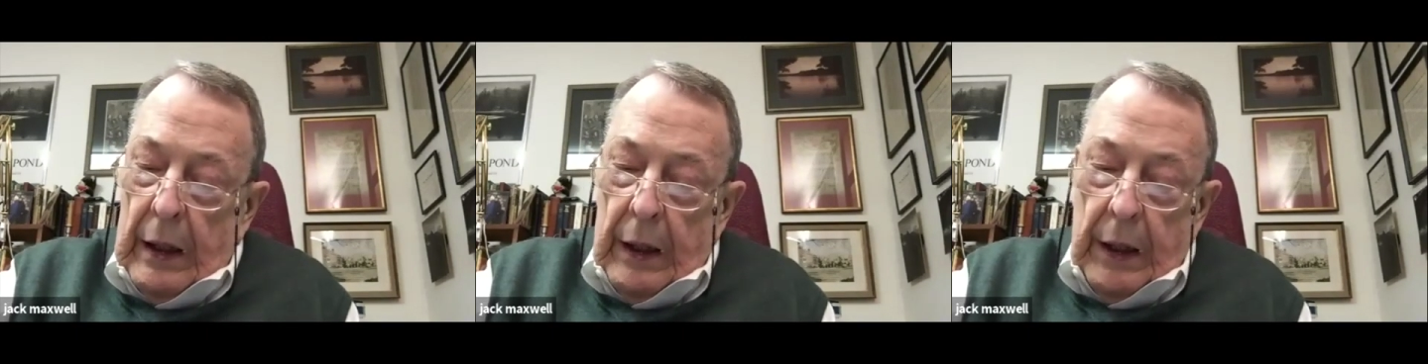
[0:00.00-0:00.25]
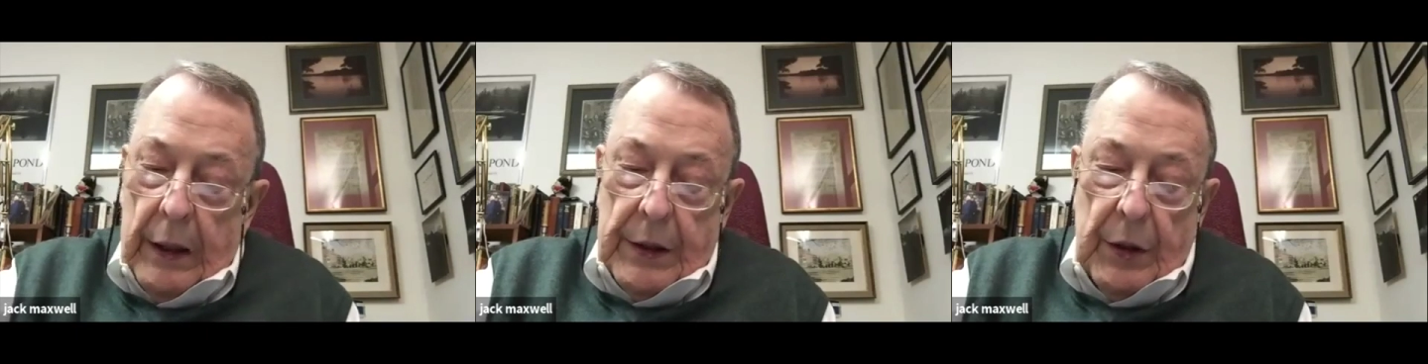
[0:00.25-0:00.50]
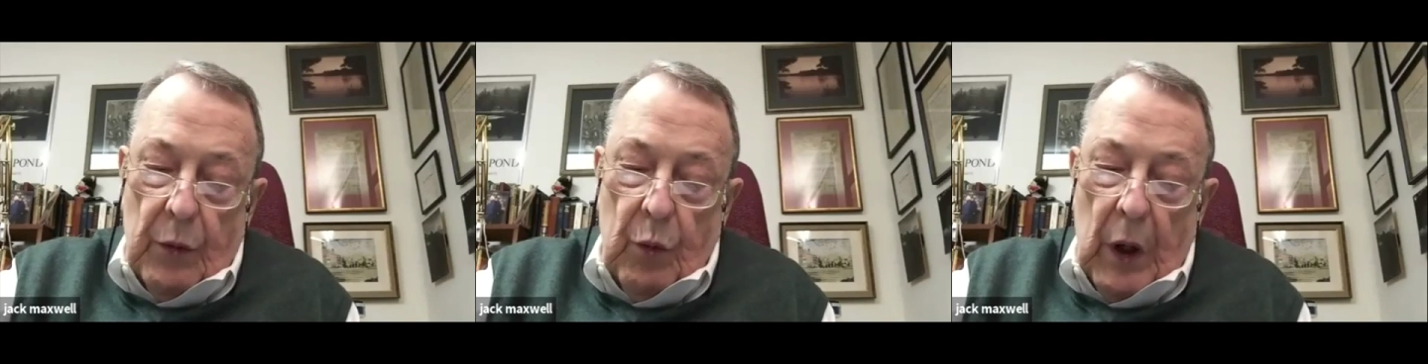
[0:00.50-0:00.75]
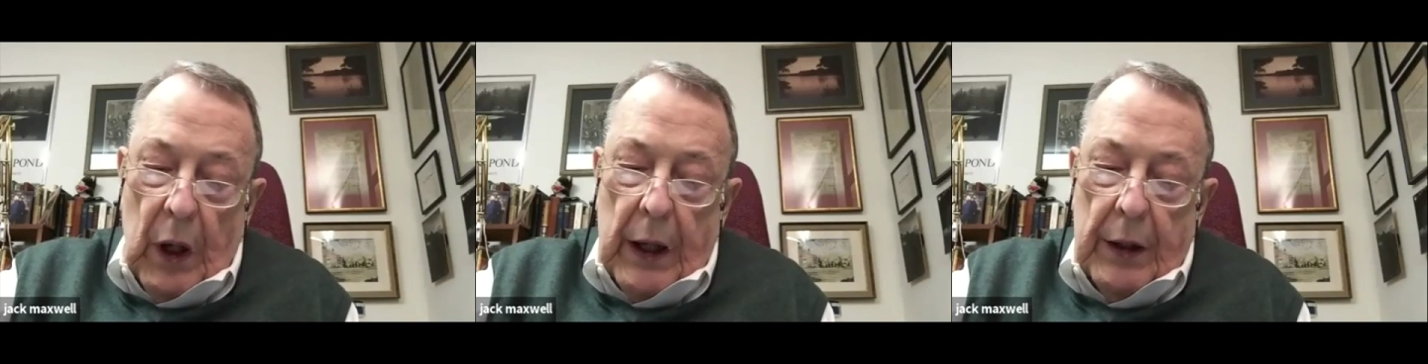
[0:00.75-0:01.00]
is the
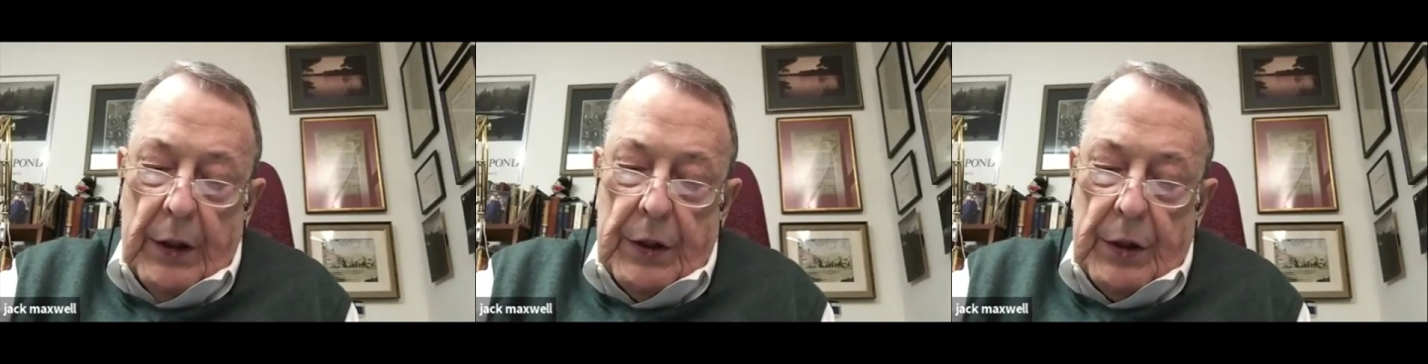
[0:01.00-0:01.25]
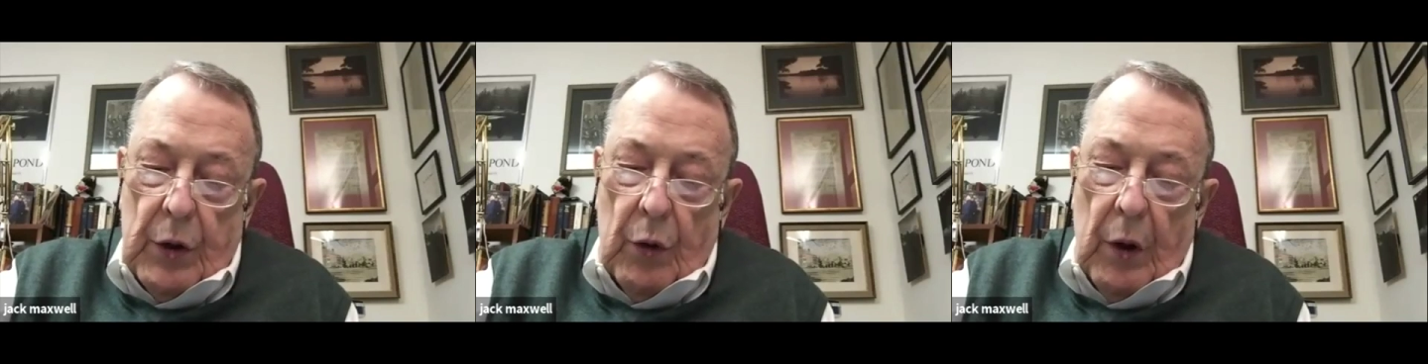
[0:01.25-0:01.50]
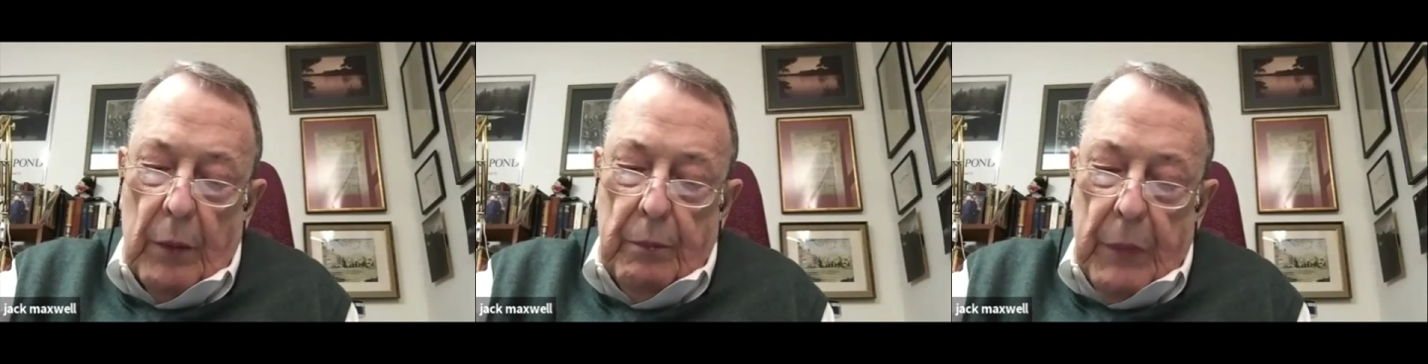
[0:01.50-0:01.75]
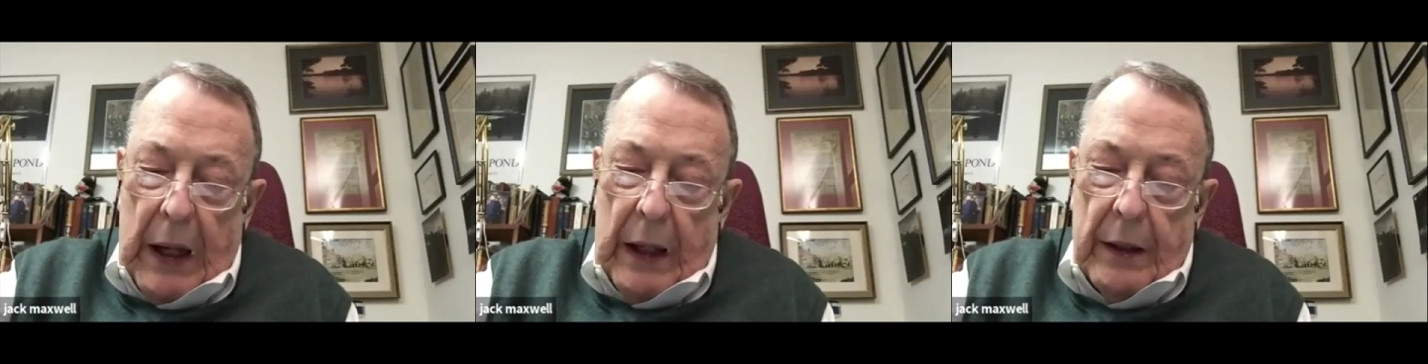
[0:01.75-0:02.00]
willingness to
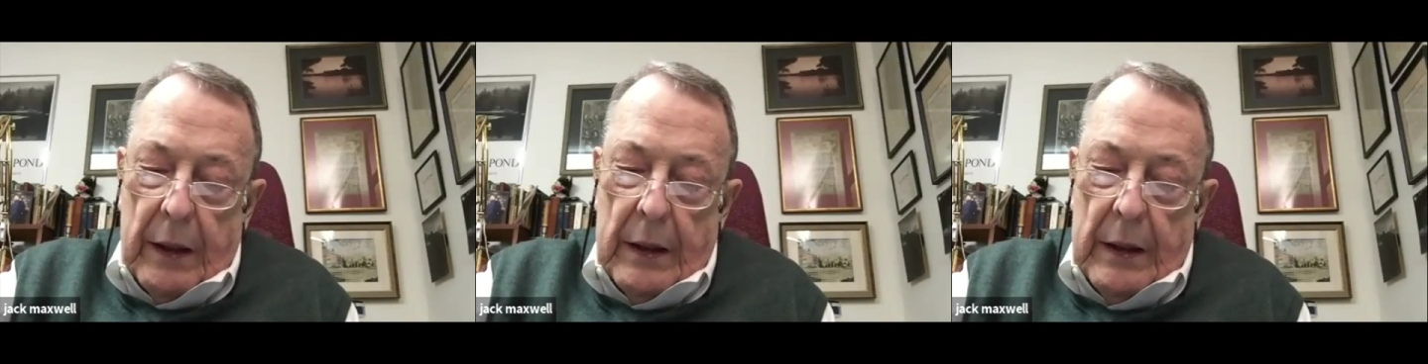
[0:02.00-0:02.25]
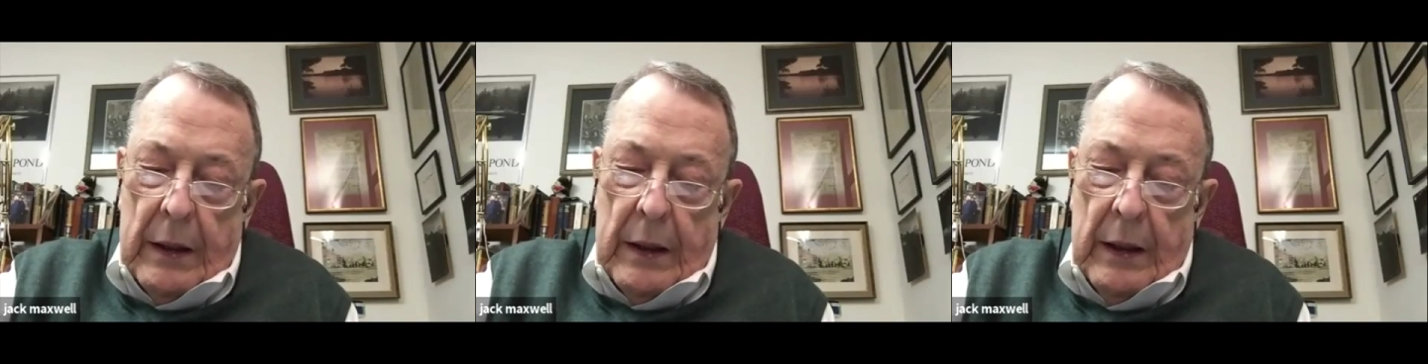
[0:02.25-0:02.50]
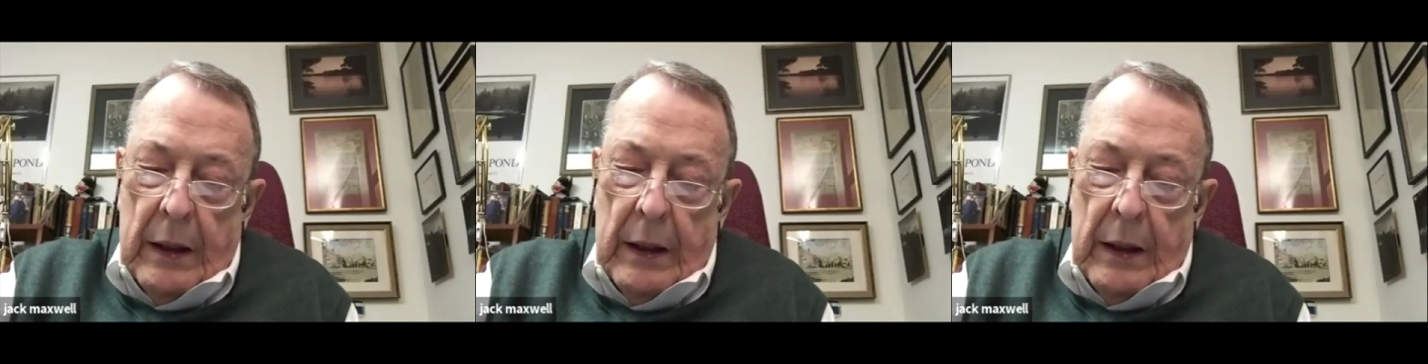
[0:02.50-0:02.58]
abandon,